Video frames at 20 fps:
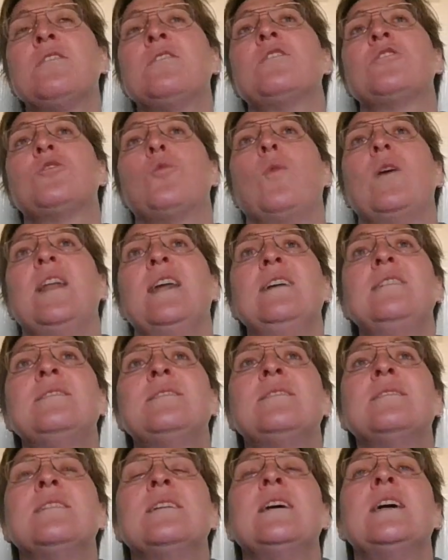on the
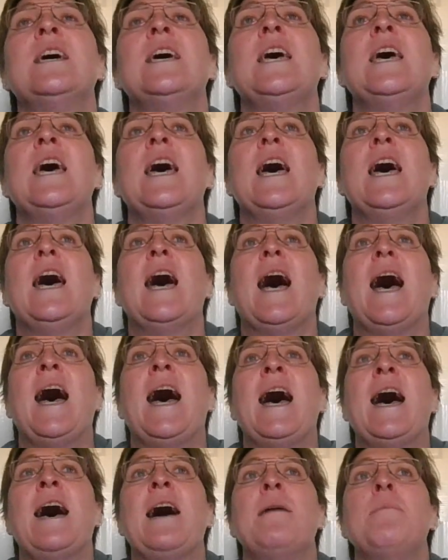toilet,
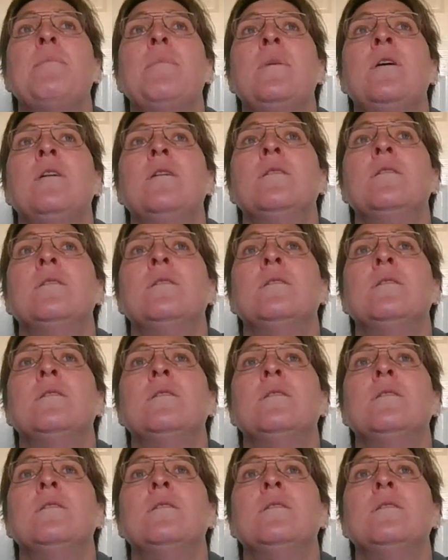don't